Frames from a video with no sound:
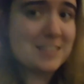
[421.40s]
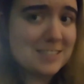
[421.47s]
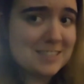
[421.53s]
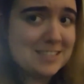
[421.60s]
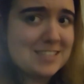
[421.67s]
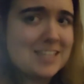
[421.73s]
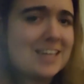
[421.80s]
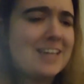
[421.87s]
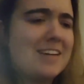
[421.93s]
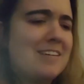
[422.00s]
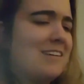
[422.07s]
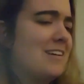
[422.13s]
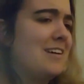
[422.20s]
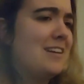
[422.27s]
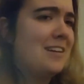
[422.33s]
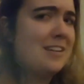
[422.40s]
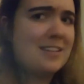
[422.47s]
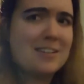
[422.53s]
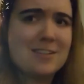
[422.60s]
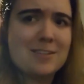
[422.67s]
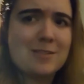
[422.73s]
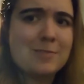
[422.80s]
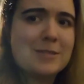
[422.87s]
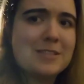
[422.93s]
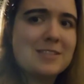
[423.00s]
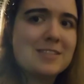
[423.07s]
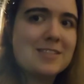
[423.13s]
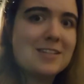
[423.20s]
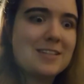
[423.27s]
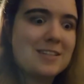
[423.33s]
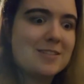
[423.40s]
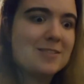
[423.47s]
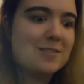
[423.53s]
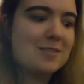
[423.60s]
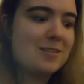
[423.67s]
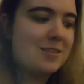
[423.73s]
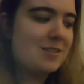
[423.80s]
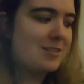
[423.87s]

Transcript: that today the Artemis 1